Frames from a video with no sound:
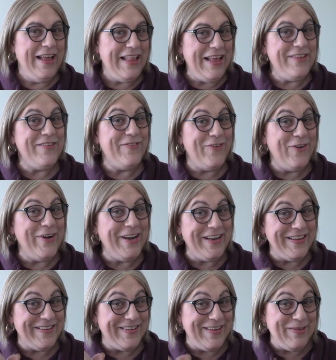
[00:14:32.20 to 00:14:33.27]
that's a
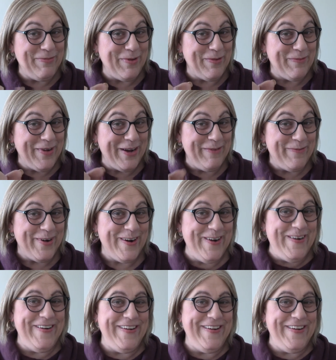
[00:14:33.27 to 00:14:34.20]
Freudian slip on my part.